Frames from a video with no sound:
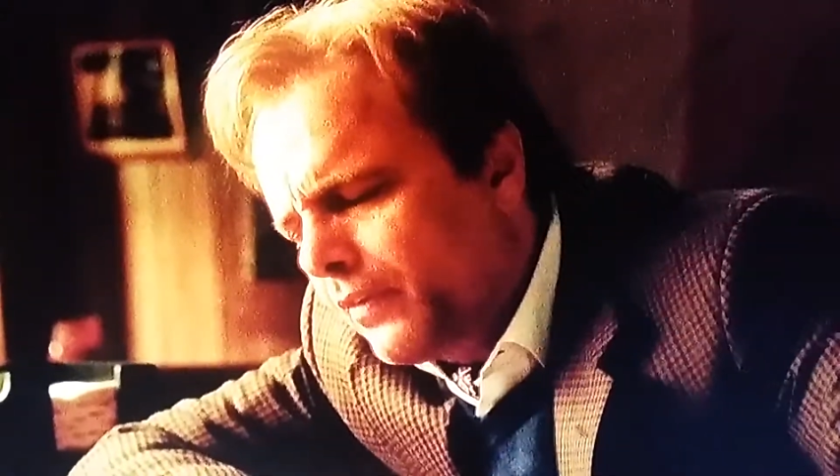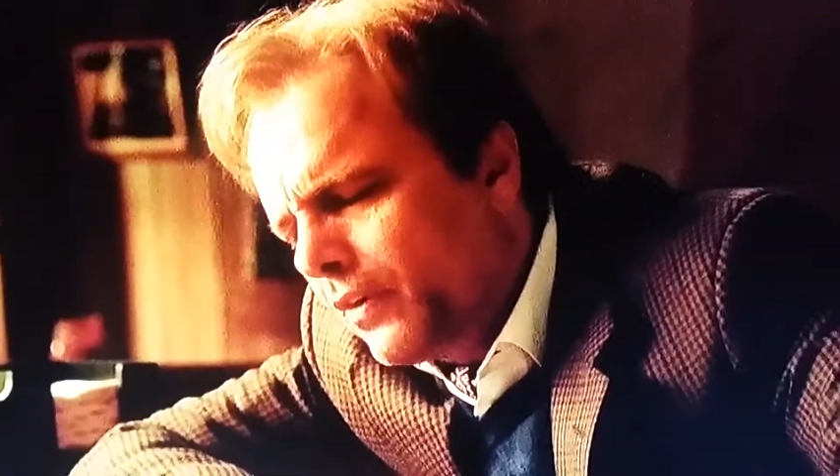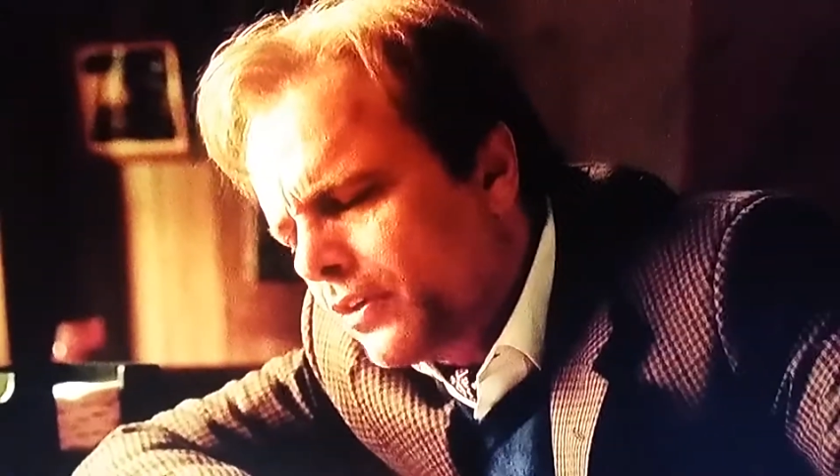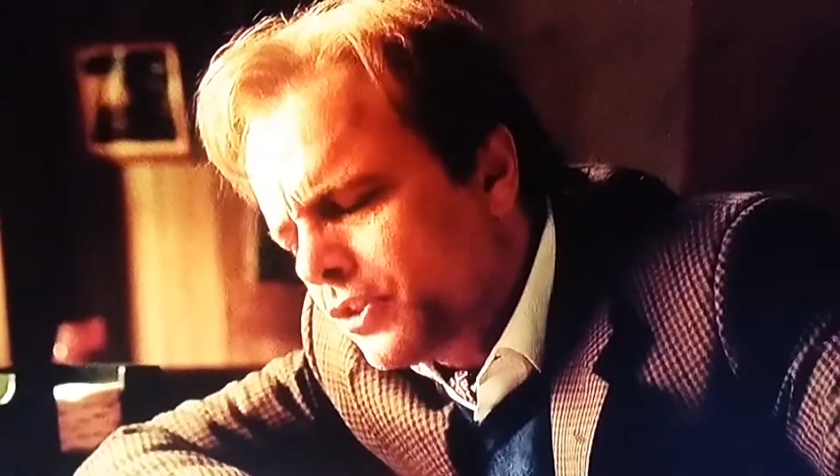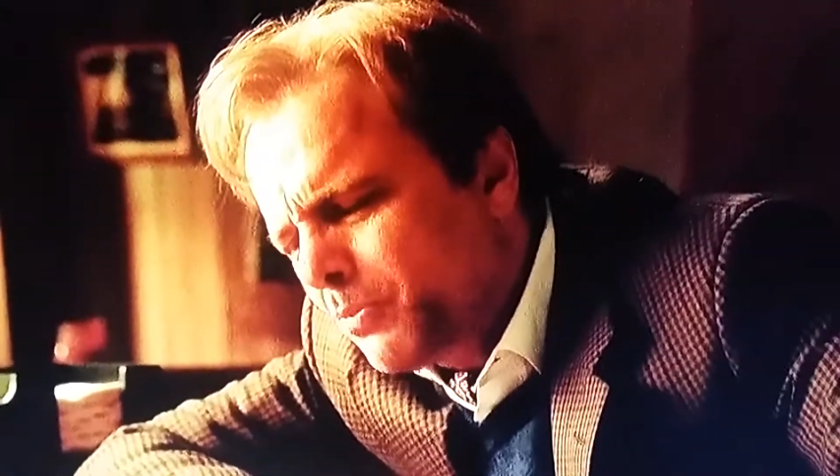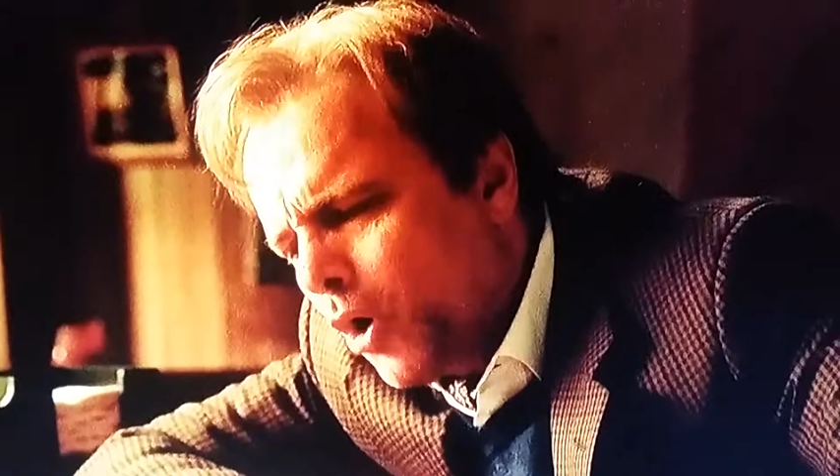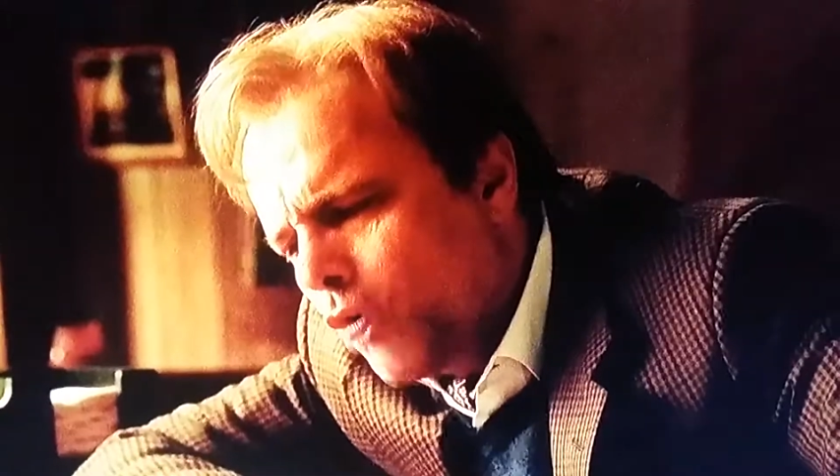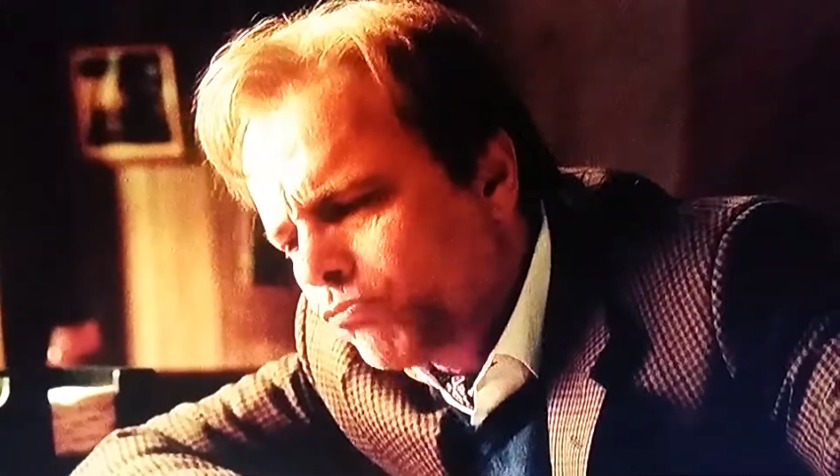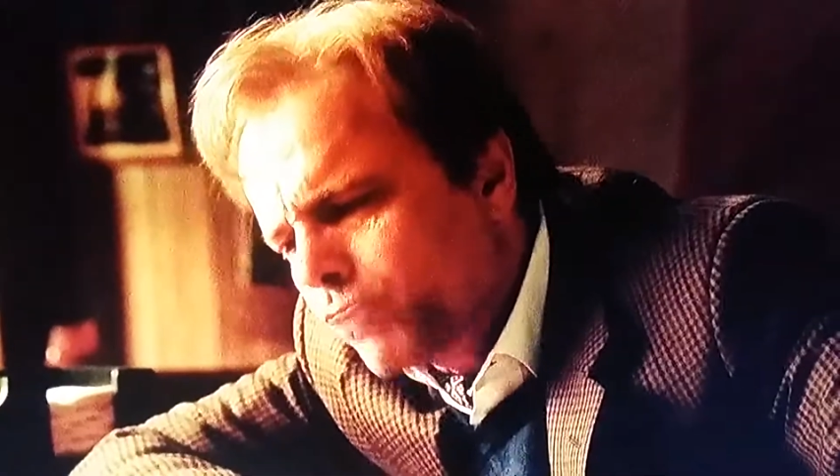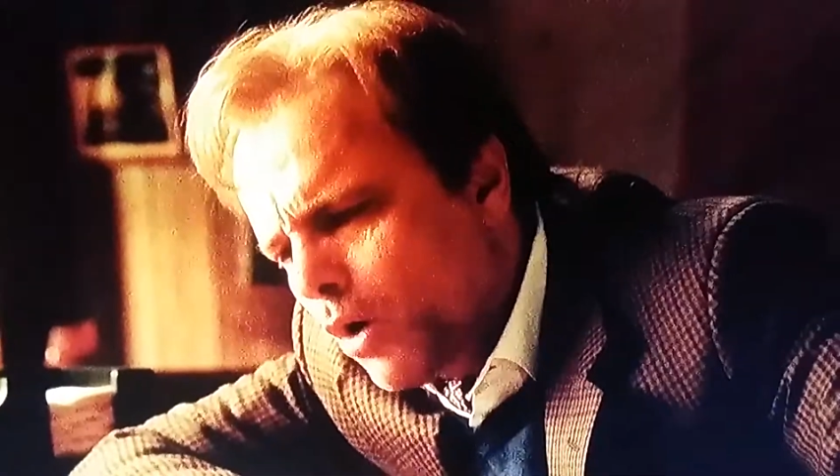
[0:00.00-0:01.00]
of a
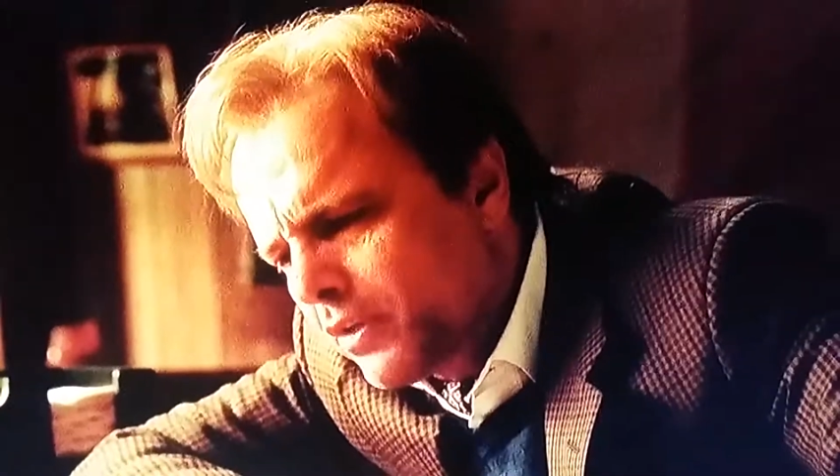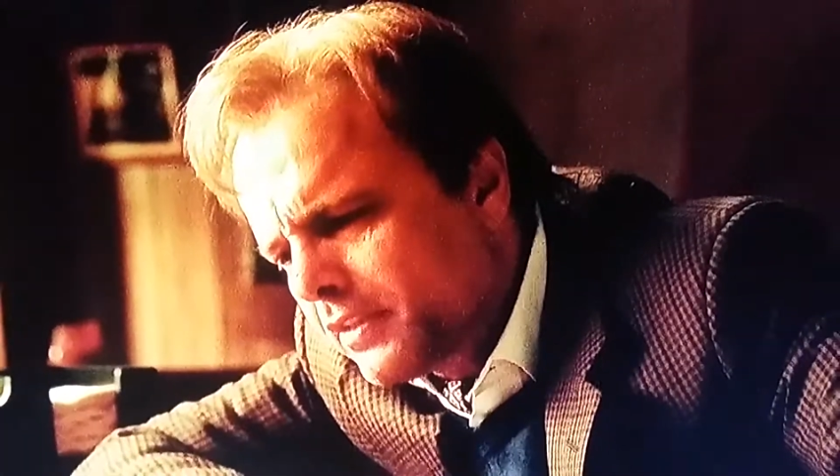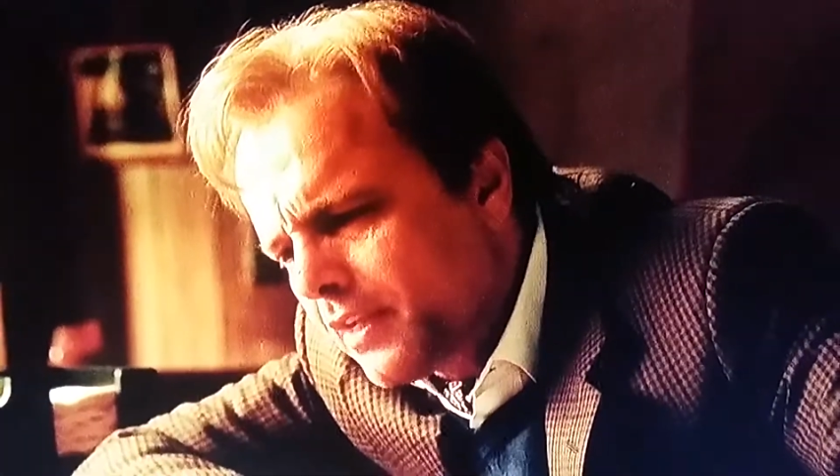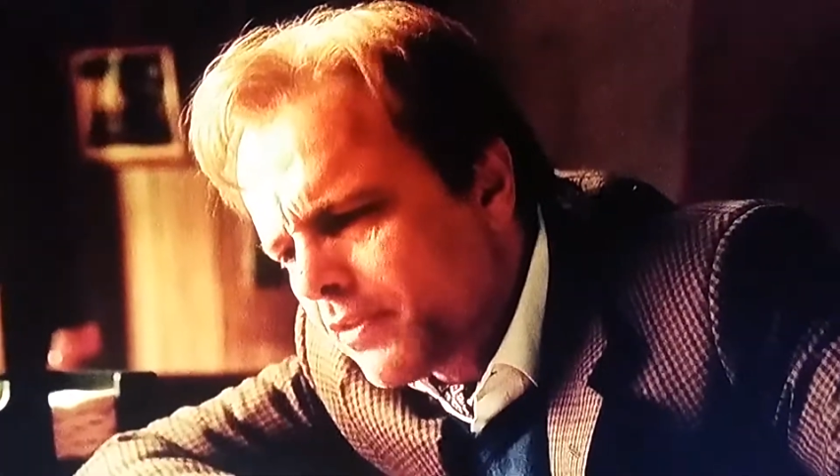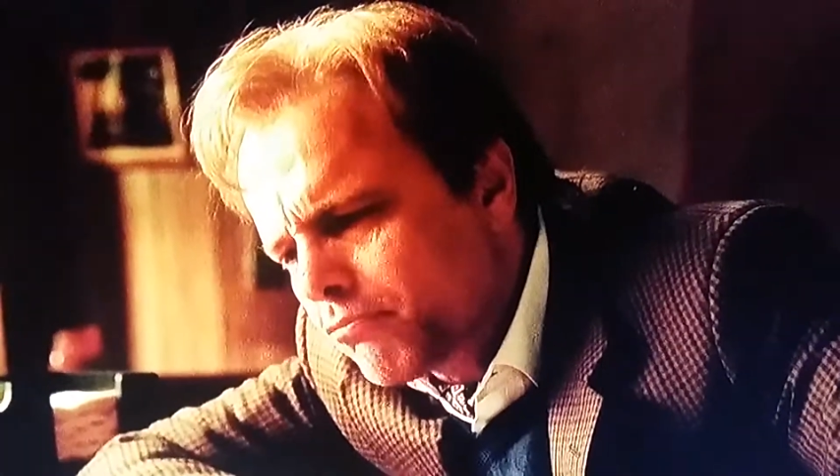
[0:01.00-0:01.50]
small rodent in the